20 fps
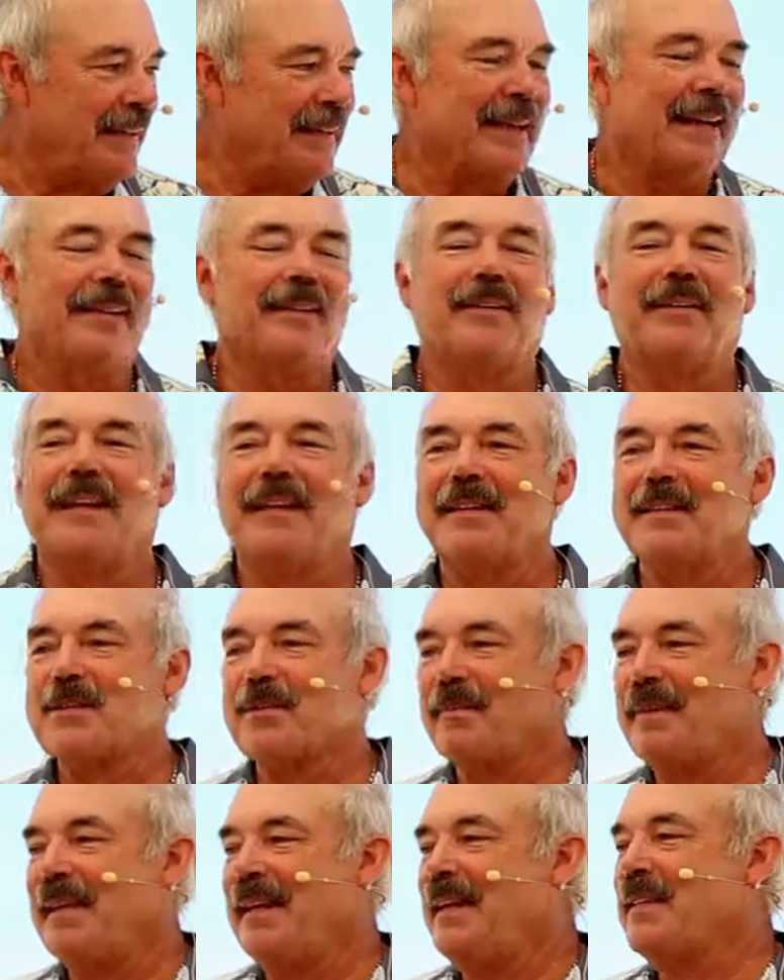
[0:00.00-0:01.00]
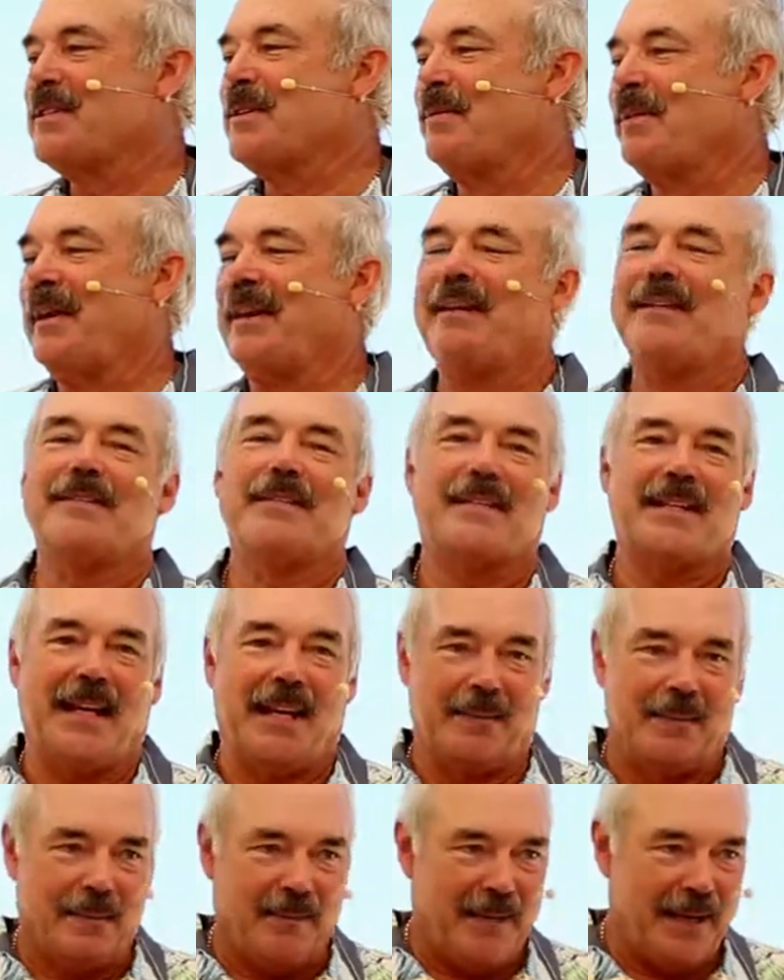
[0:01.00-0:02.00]
He thought, okay, this will be the easy way, and I'll just
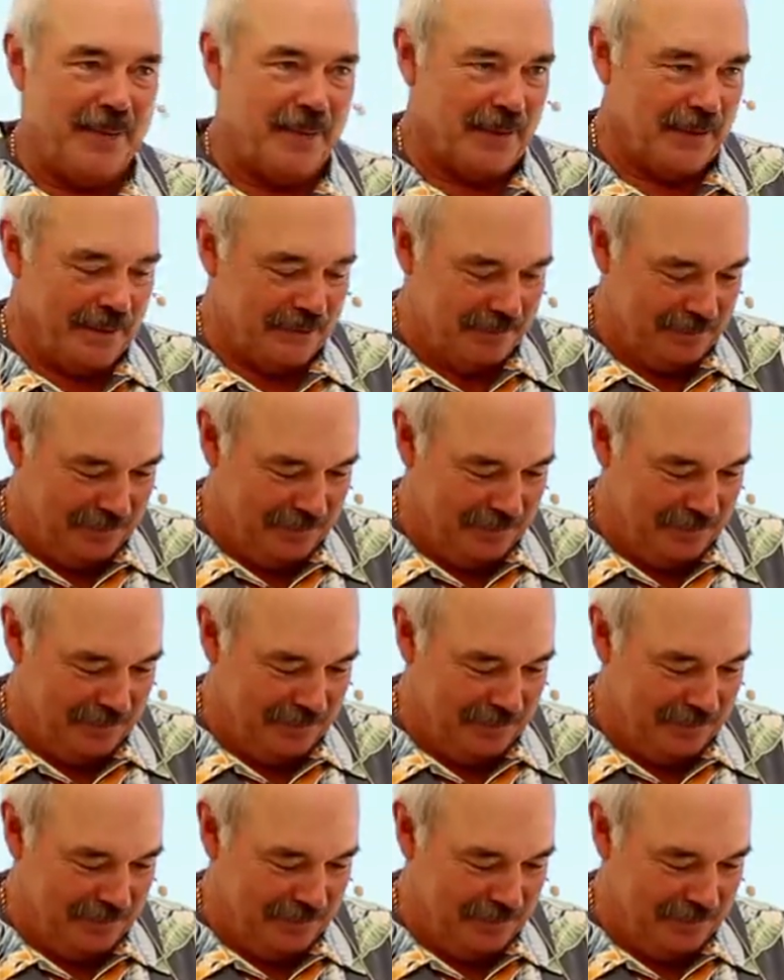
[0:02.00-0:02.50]
hand him a Bible.